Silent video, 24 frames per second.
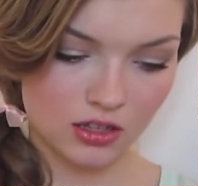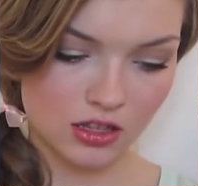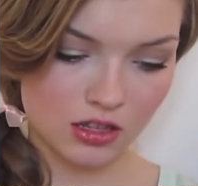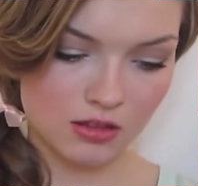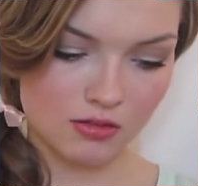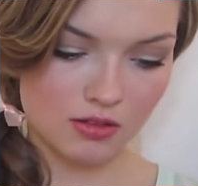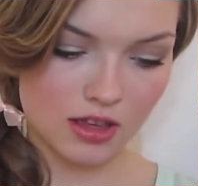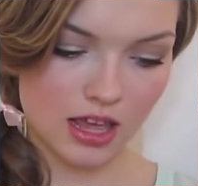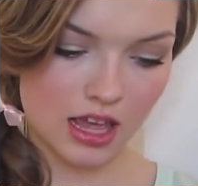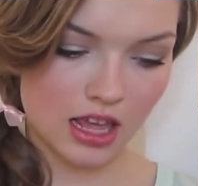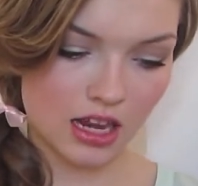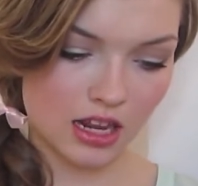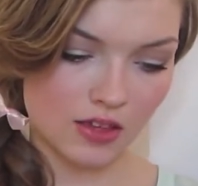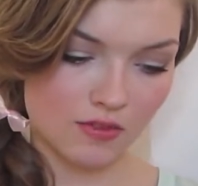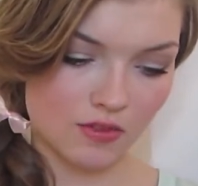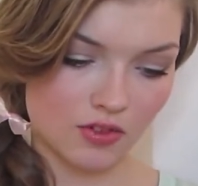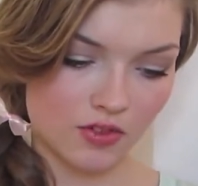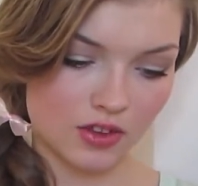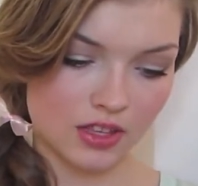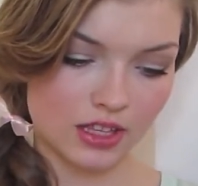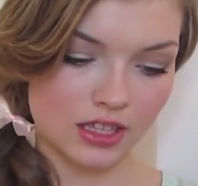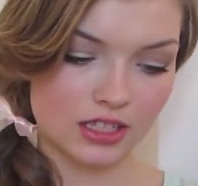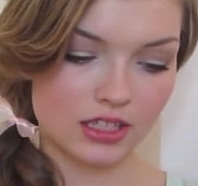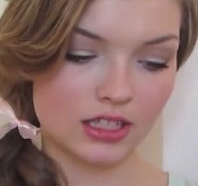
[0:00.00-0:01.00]
You can't
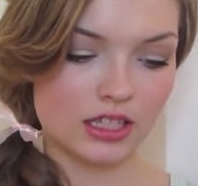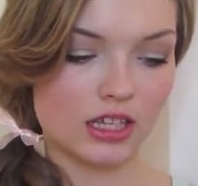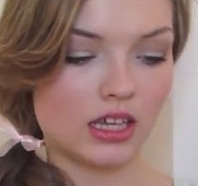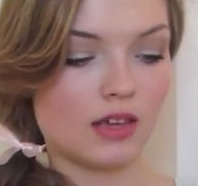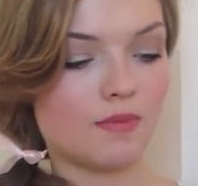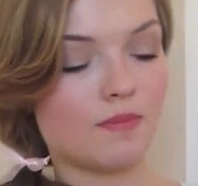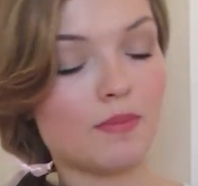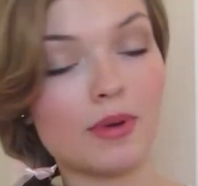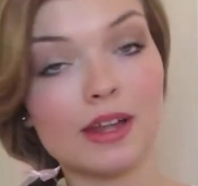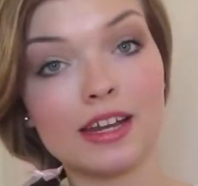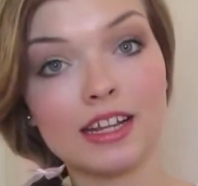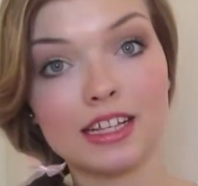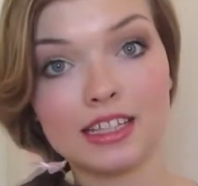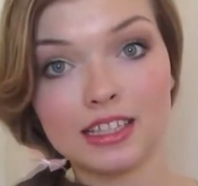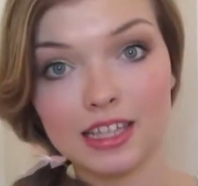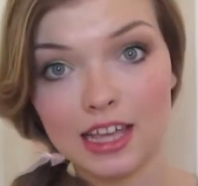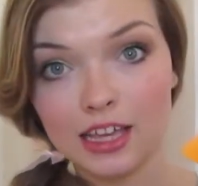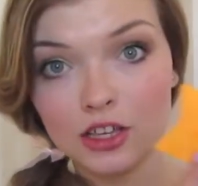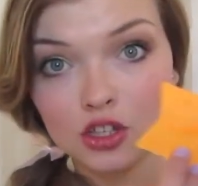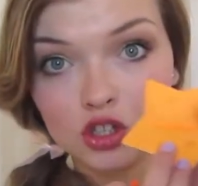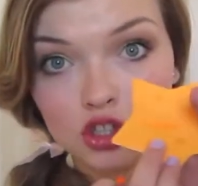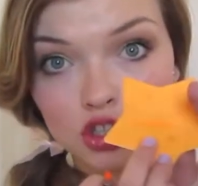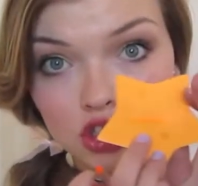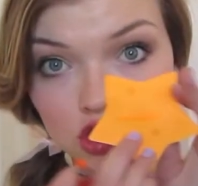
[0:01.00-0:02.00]
even really see it, but it's
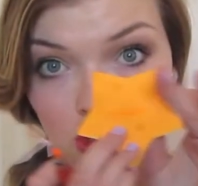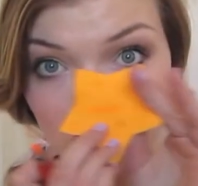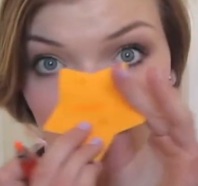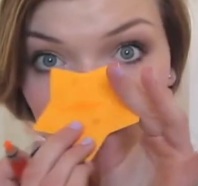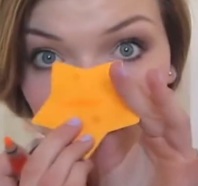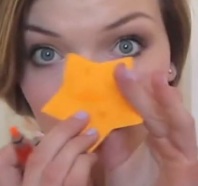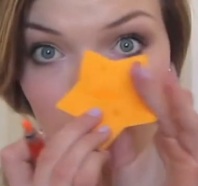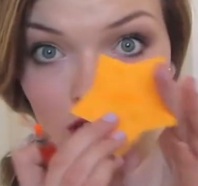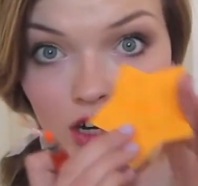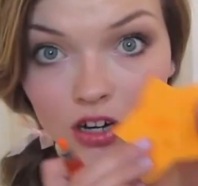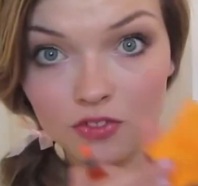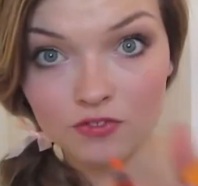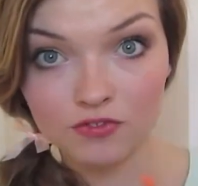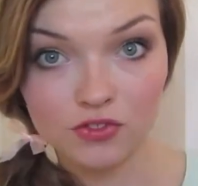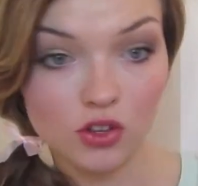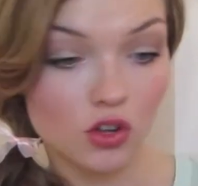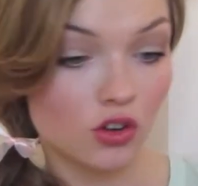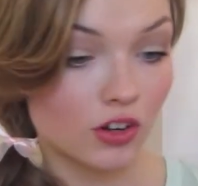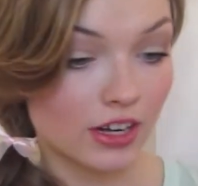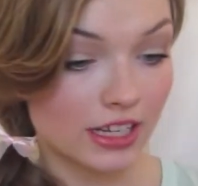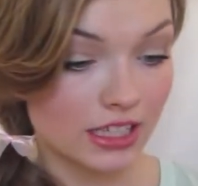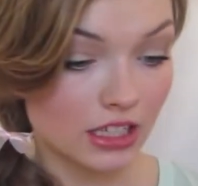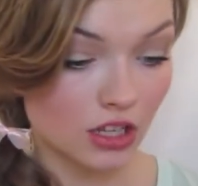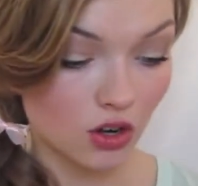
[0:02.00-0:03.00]
like super
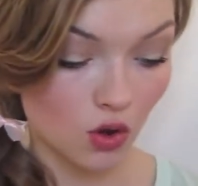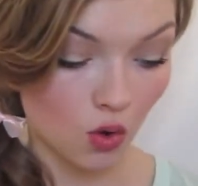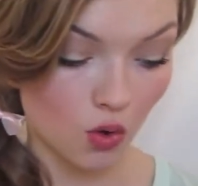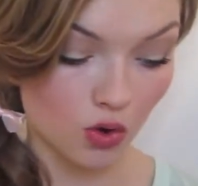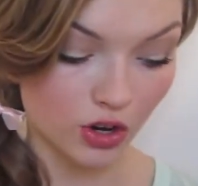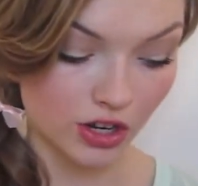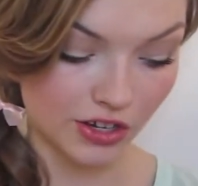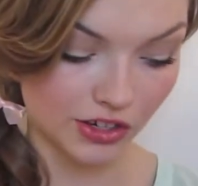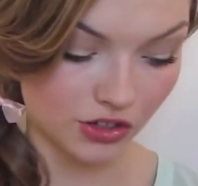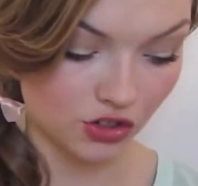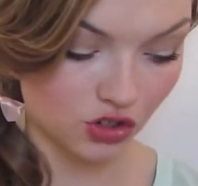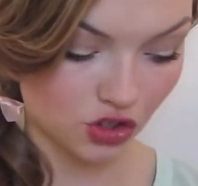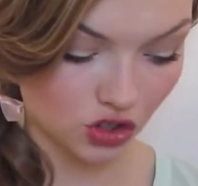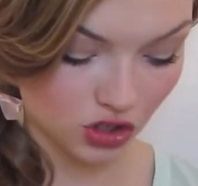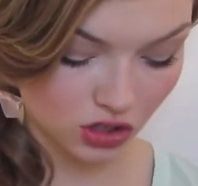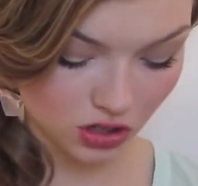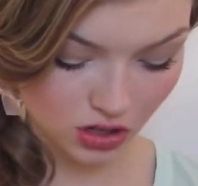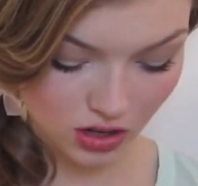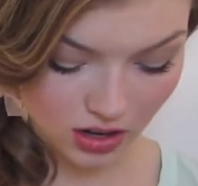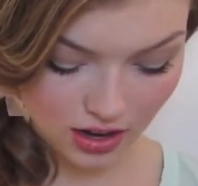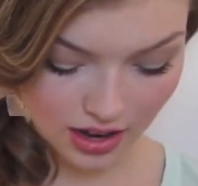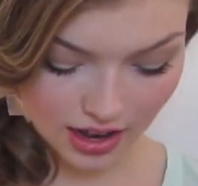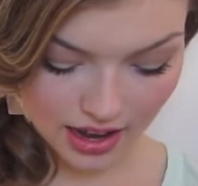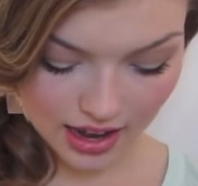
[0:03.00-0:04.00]
fluorescent orange.
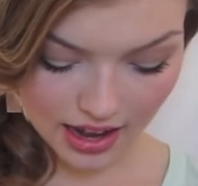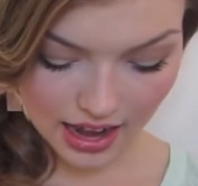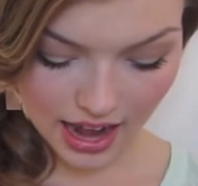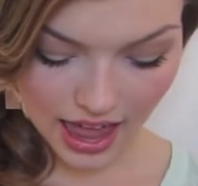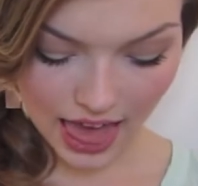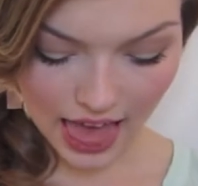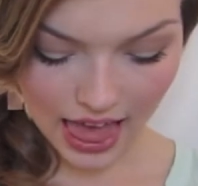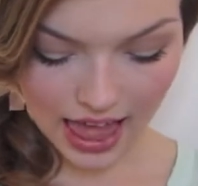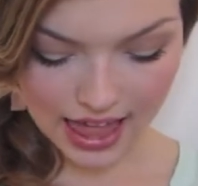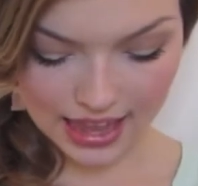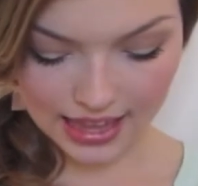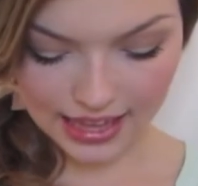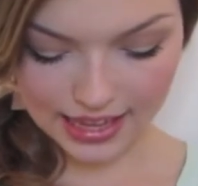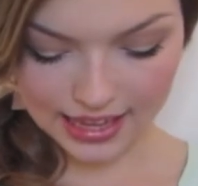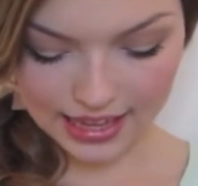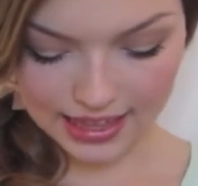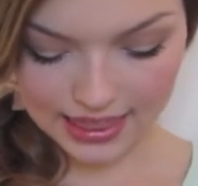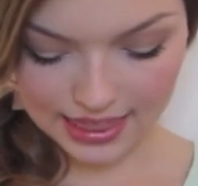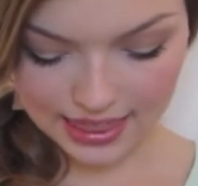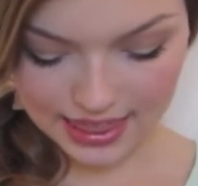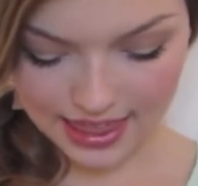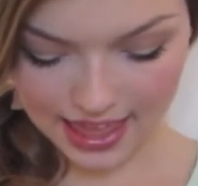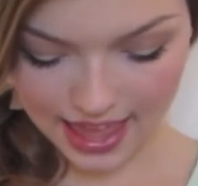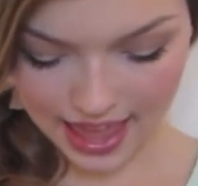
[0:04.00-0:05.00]
I like
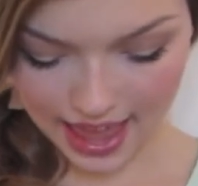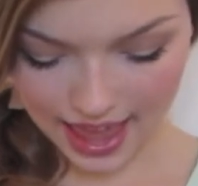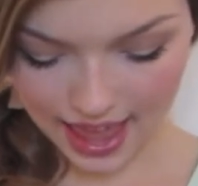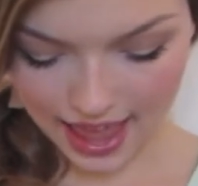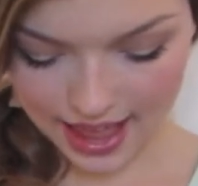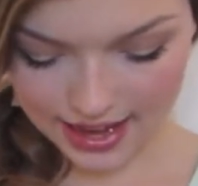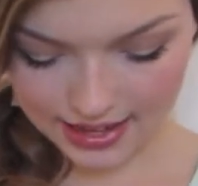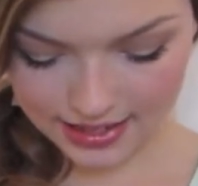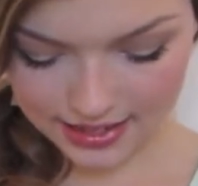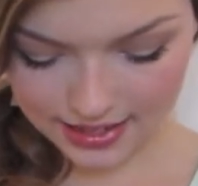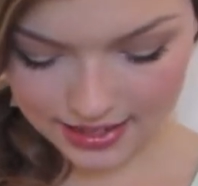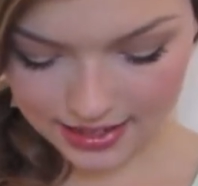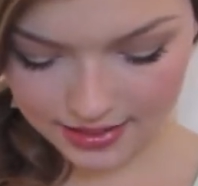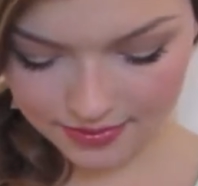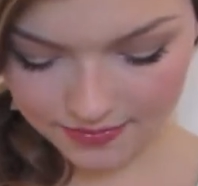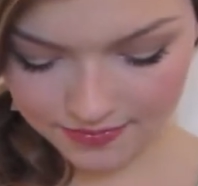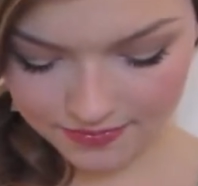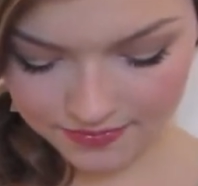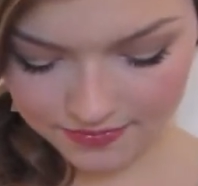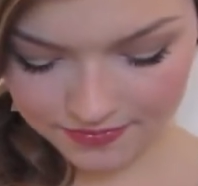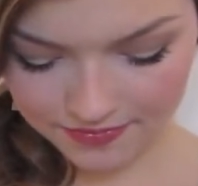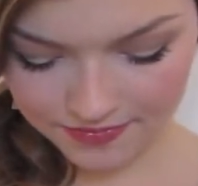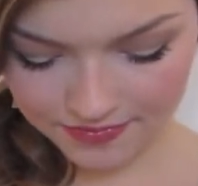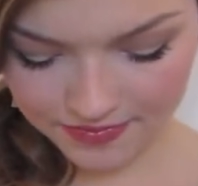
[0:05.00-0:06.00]
that.
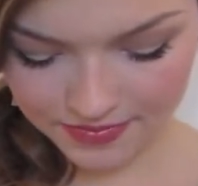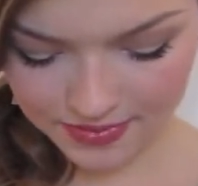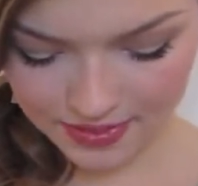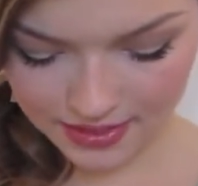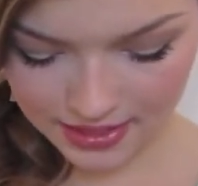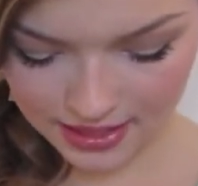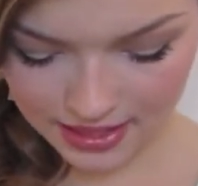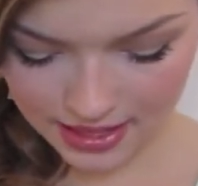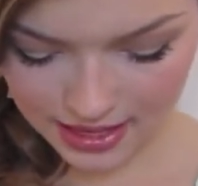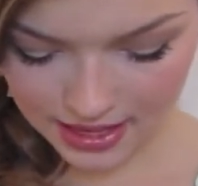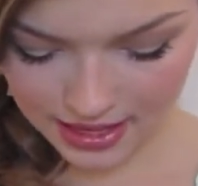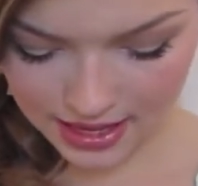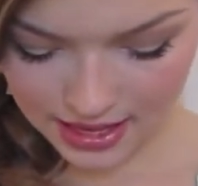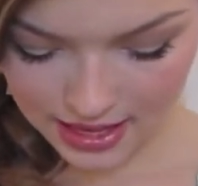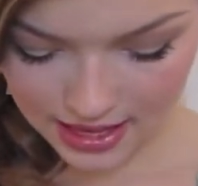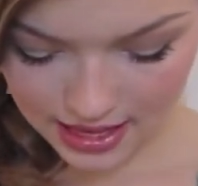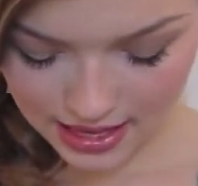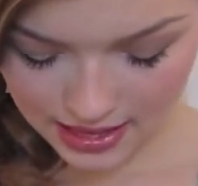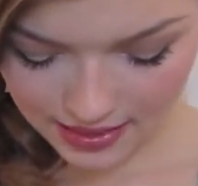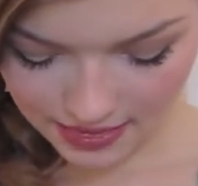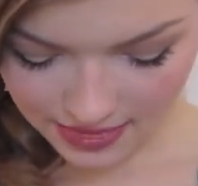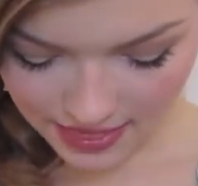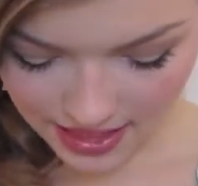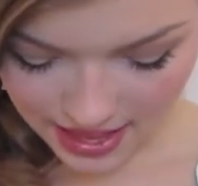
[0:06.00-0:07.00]

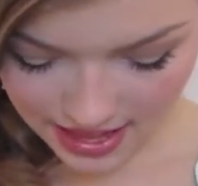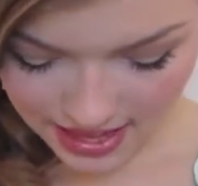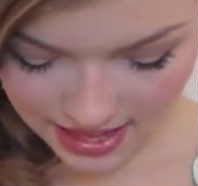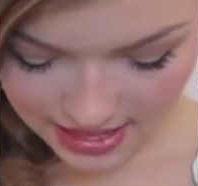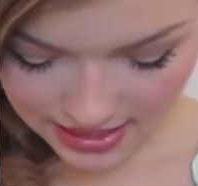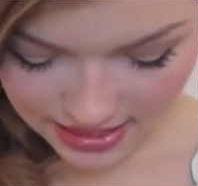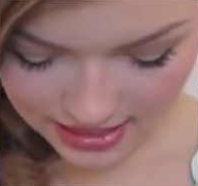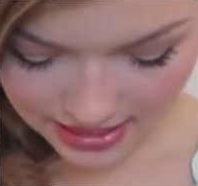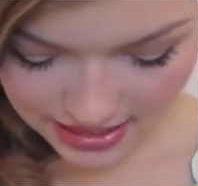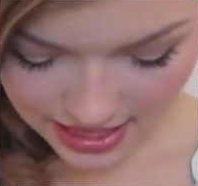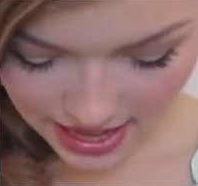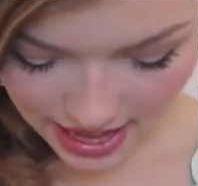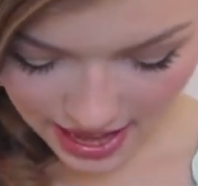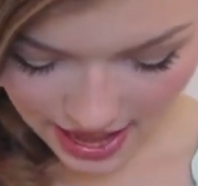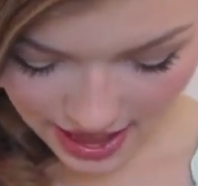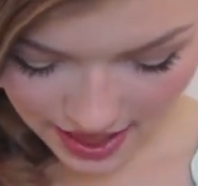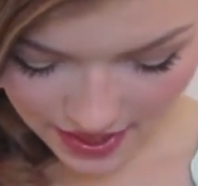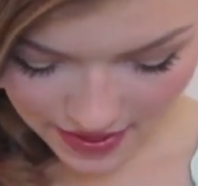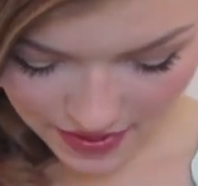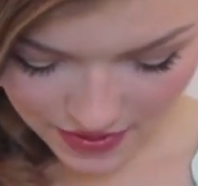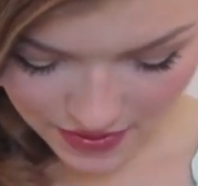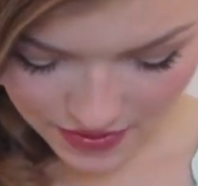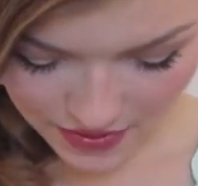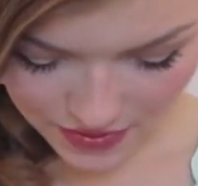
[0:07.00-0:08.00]
And I just
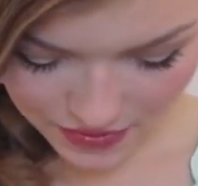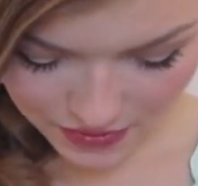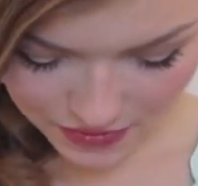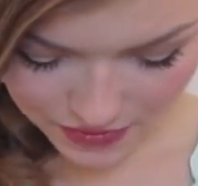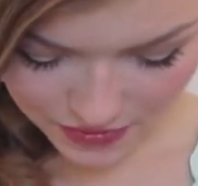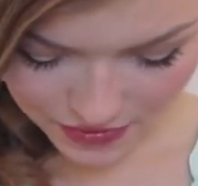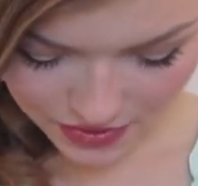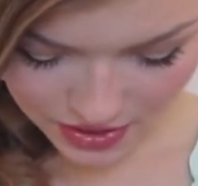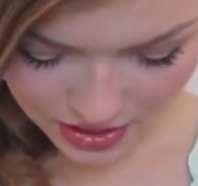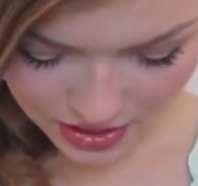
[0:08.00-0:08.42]
have